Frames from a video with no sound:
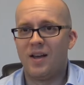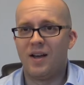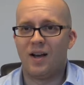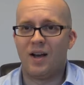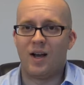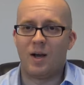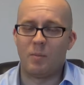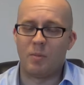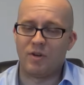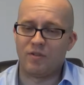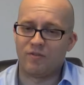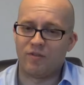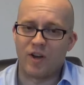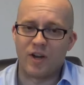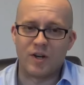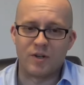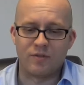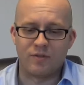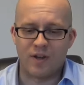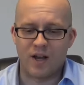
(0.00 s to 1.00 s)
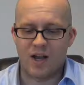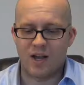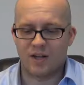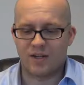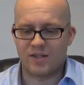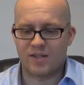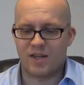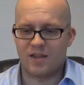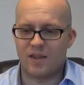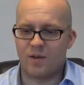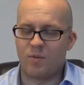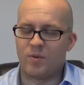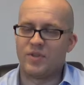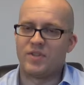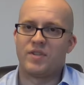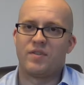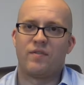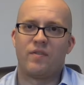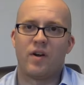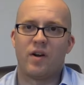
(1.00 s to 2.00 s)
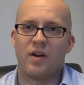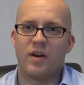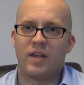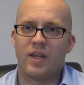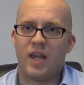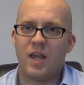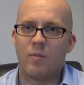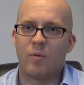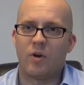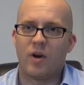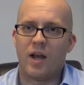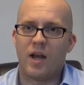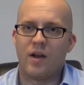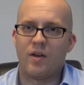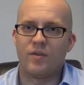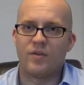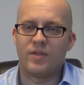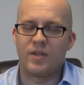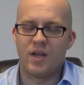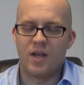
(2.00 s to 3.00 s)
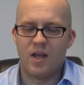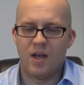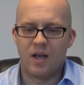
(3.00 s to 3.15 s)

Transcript: But Firefox, and then when Safari came around,